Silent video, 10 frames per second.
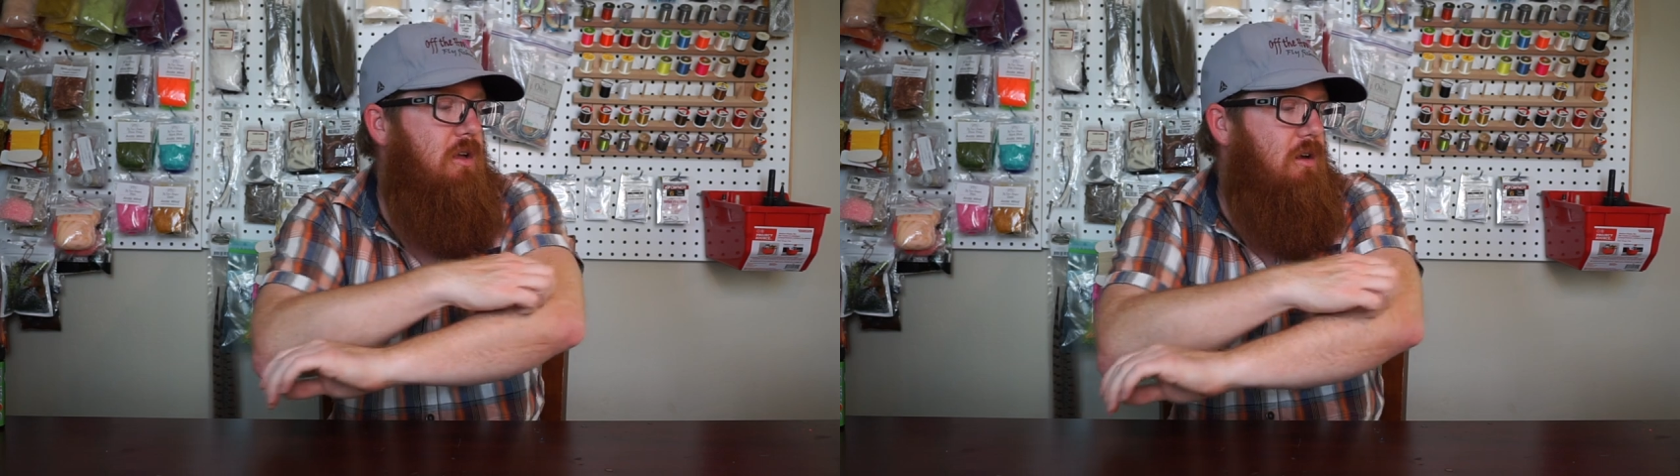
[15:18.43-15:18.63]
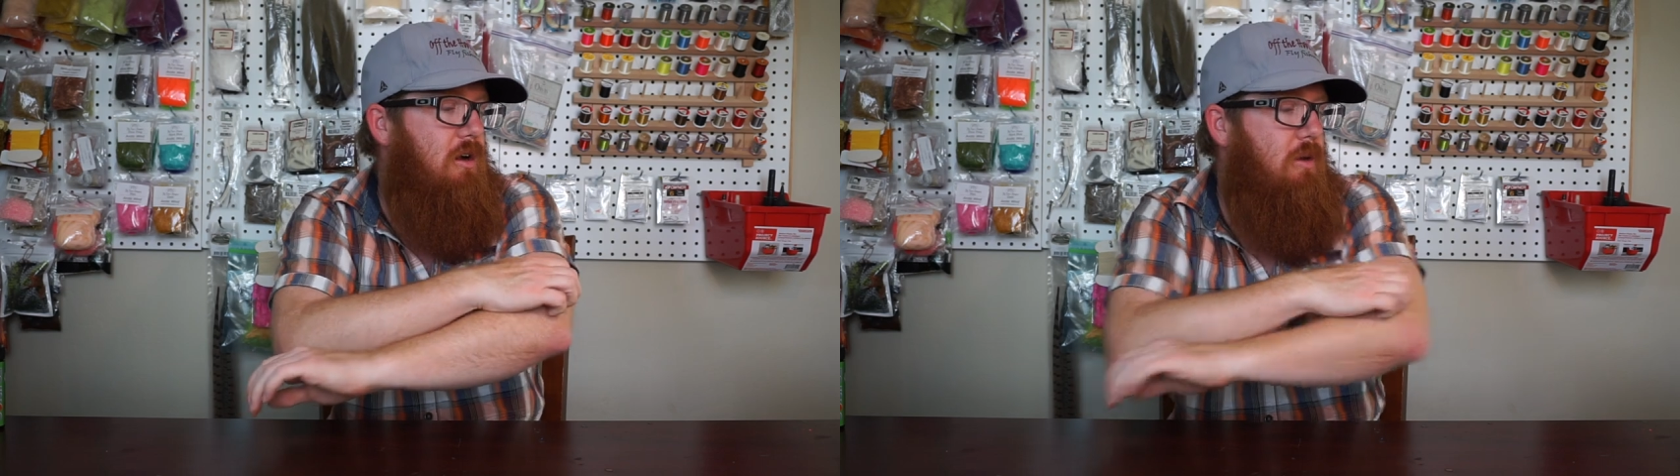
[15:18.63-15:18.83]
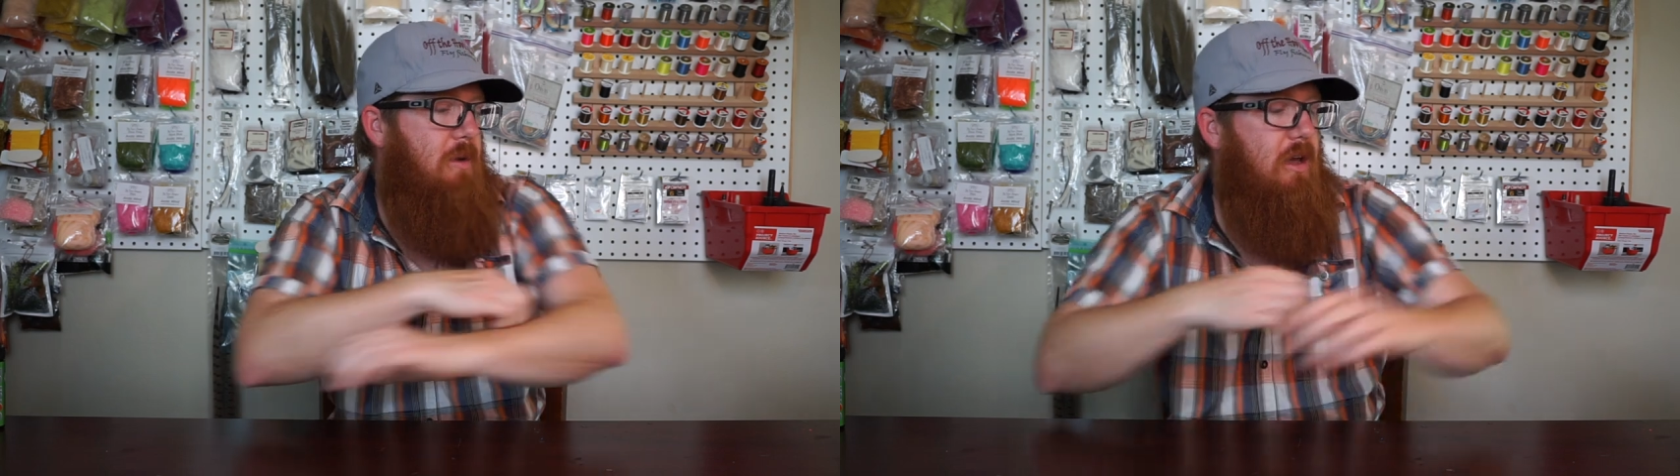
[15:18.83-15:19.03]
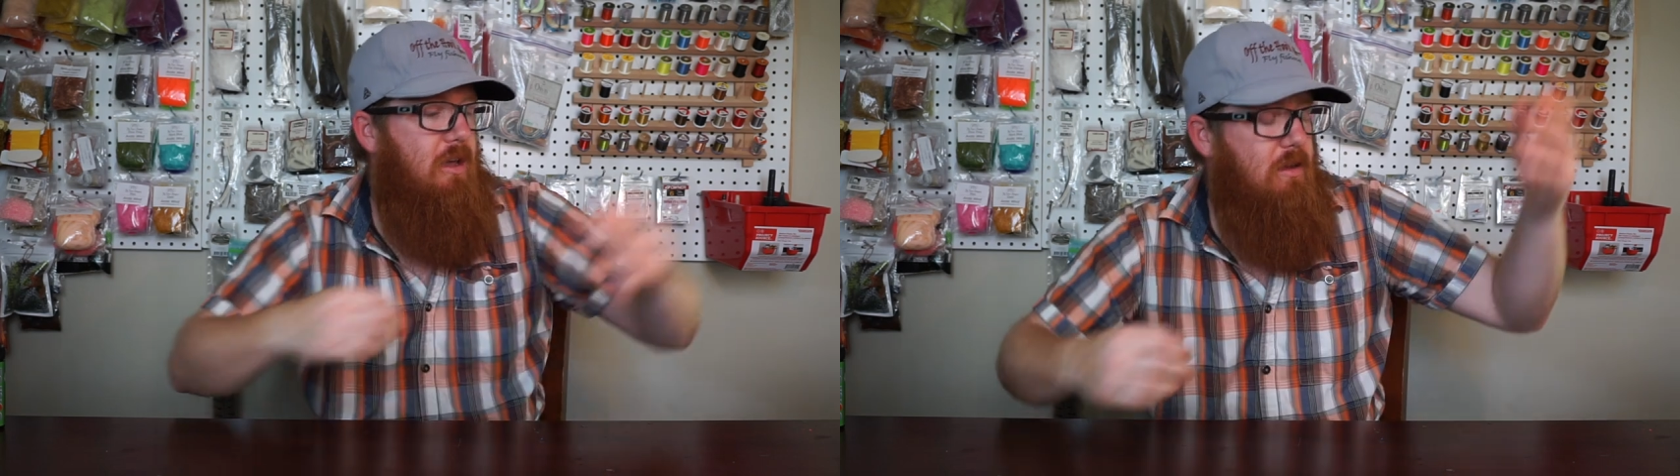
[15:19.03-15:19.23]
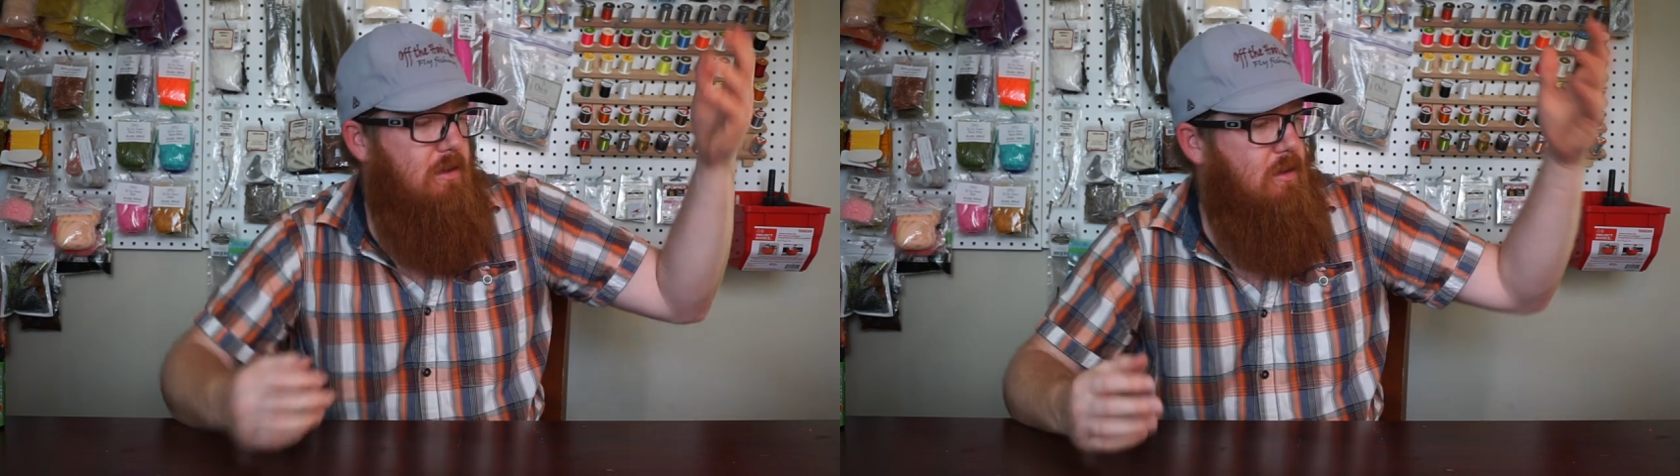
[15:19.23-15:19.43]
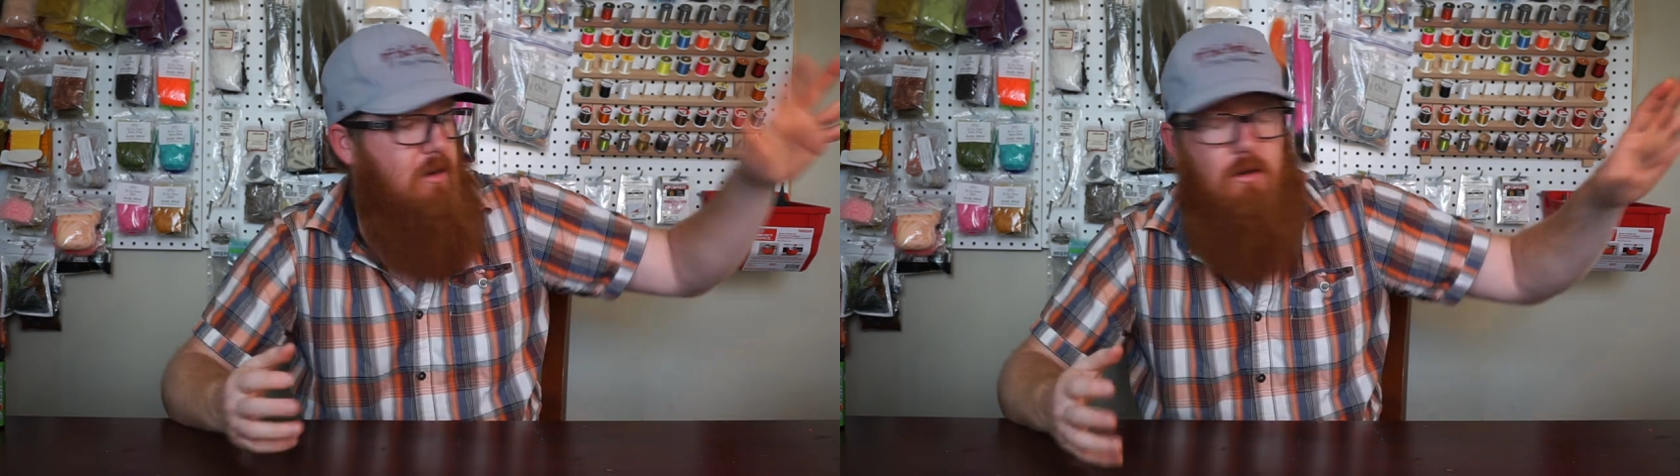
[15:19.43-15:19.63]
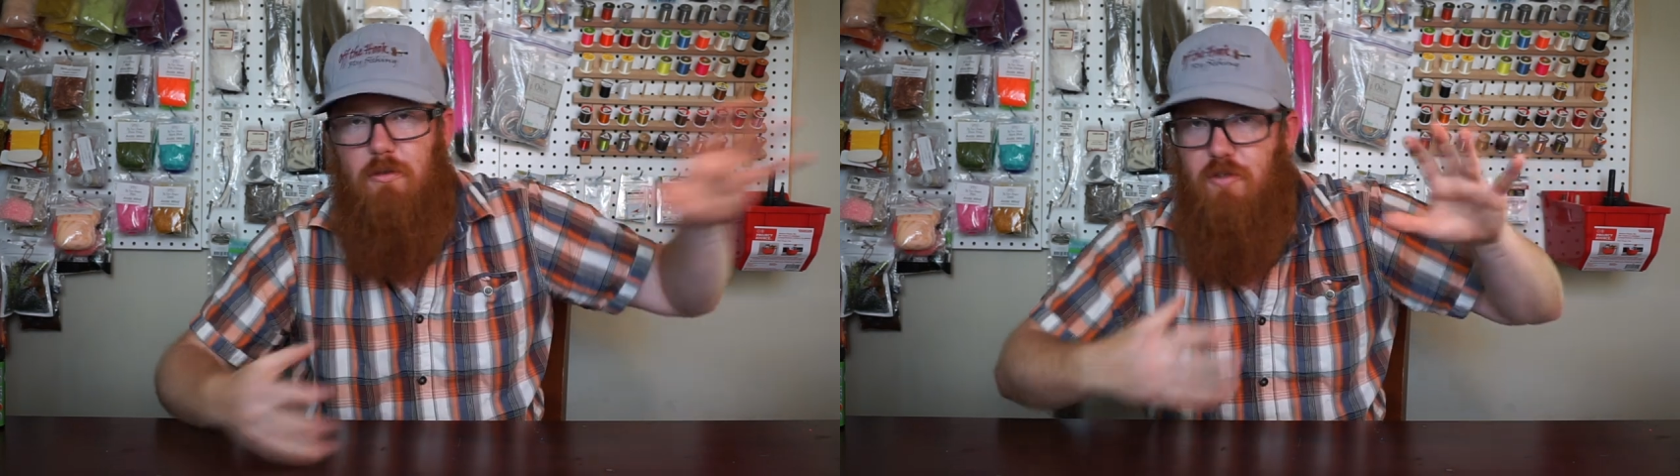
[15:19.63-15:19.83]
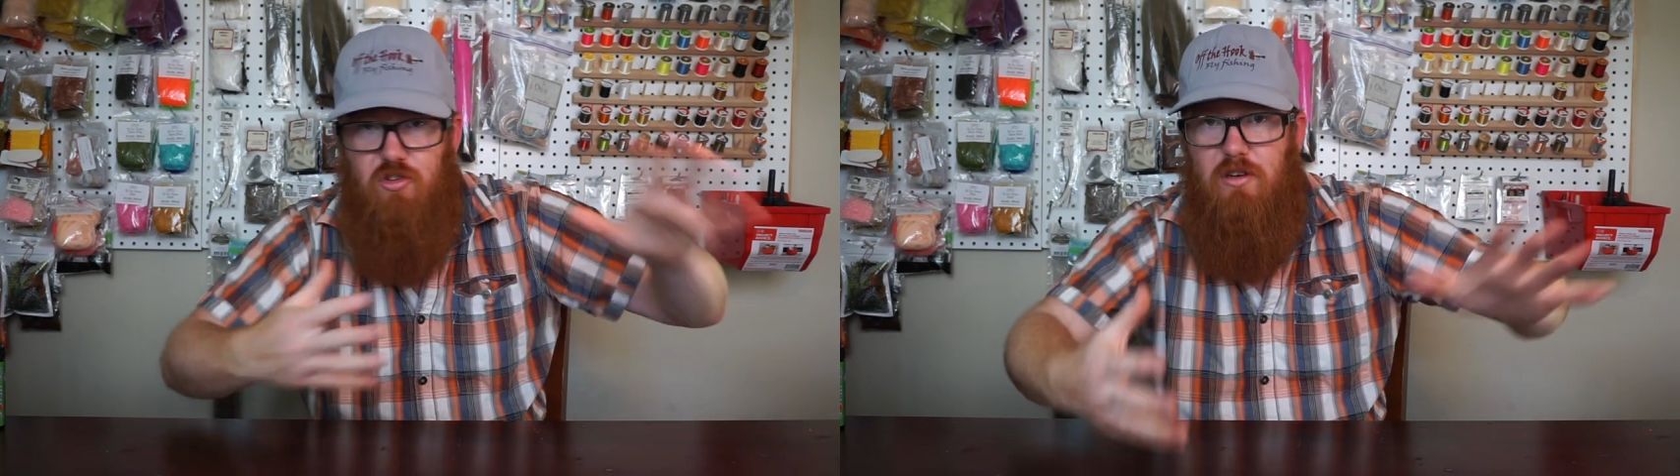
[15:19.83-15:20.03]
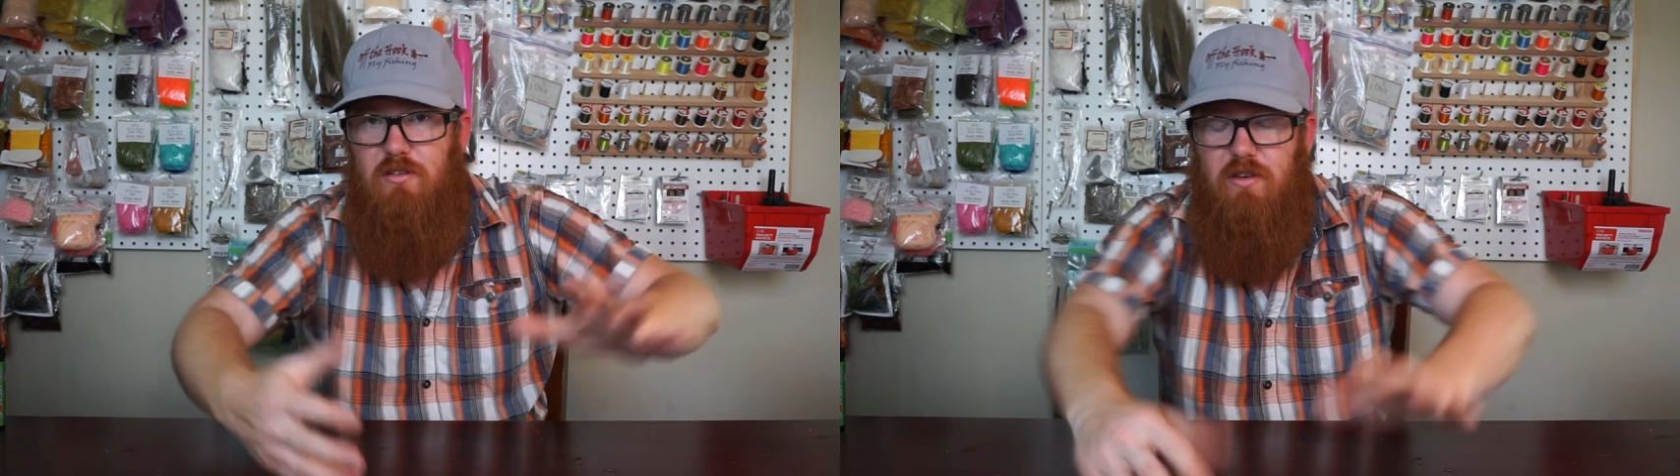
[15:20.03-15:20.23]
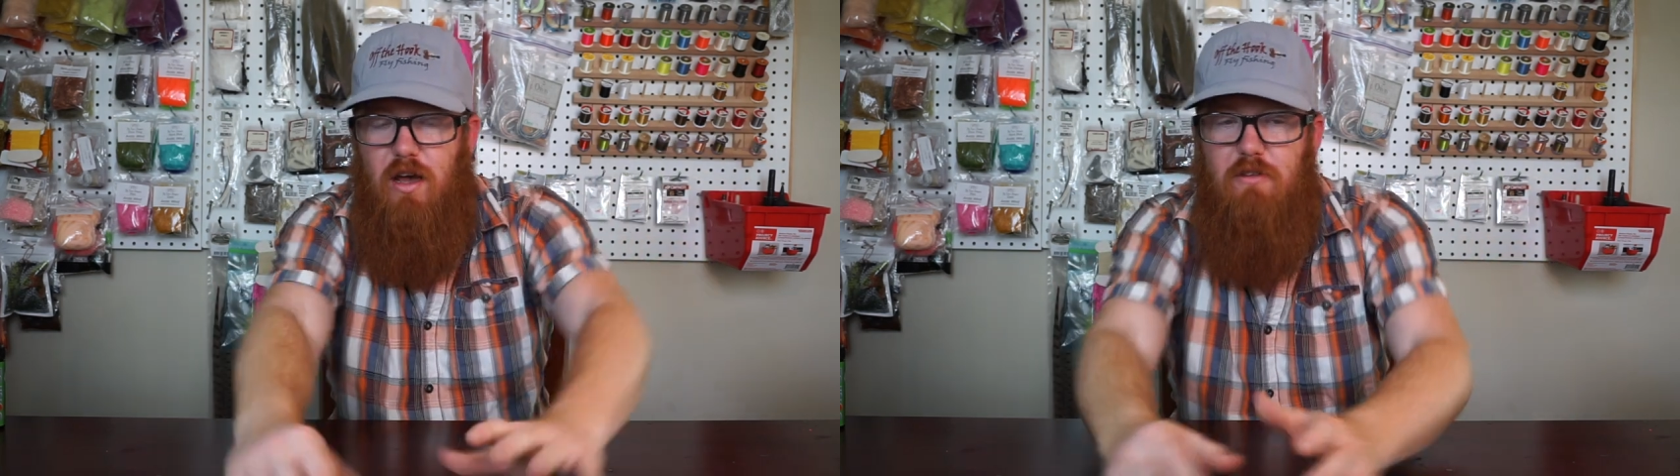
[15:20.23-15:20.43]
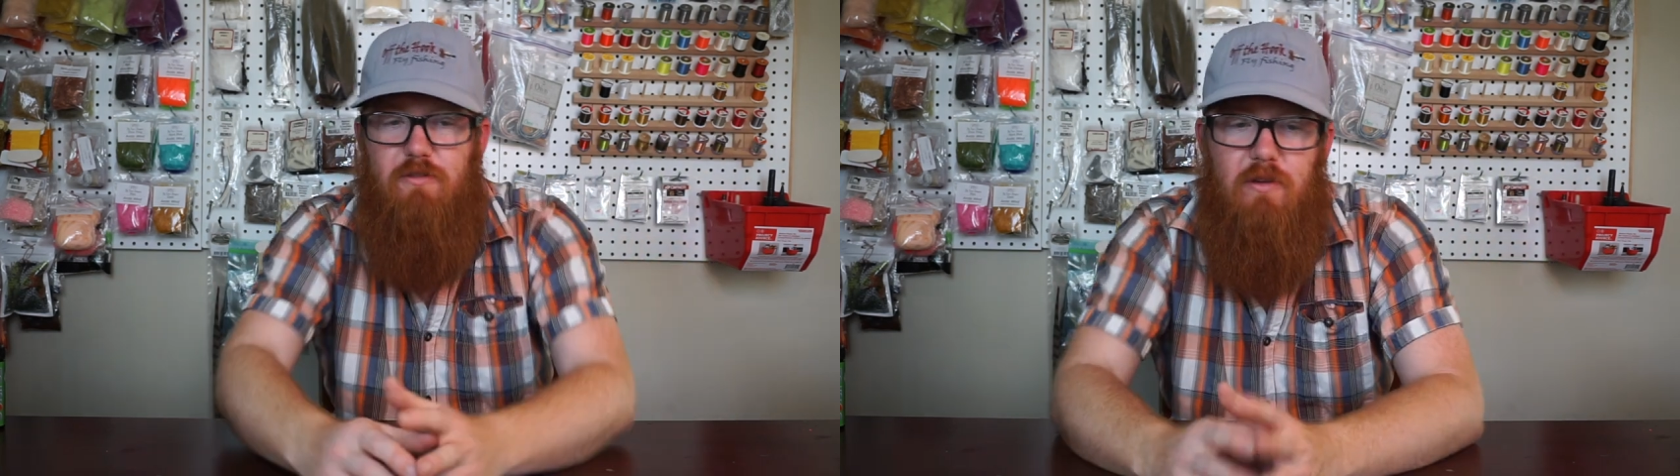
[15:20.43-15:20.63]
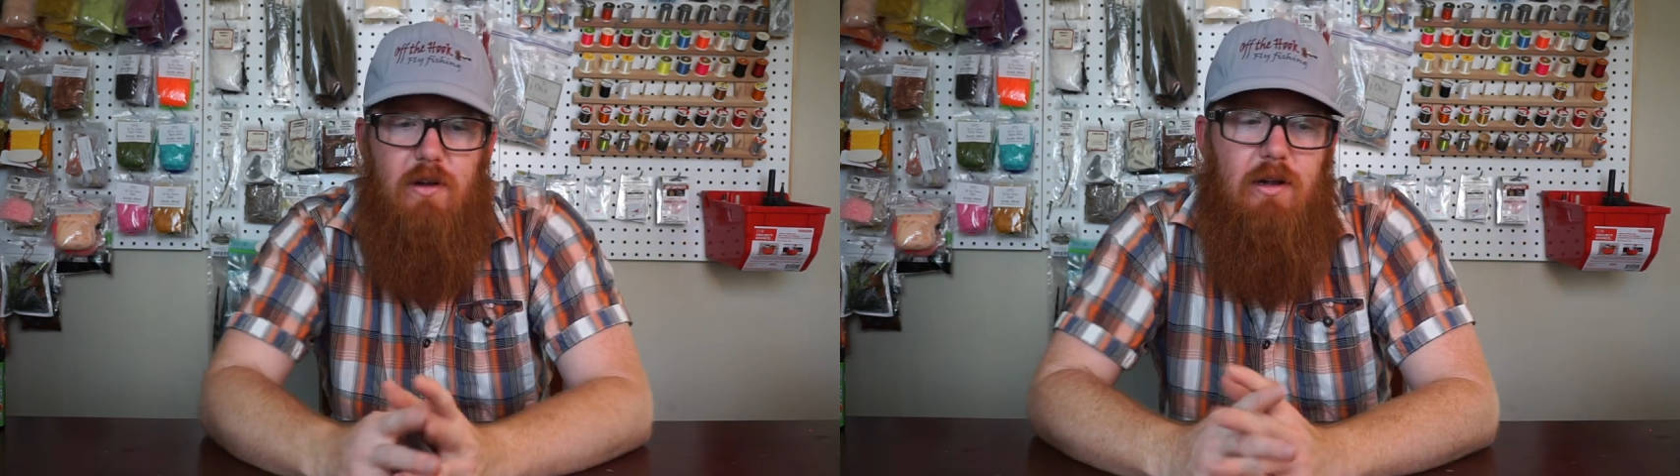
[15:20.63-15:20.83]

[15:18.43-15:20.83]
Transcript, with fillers: you know, my, you know, fishing stuff.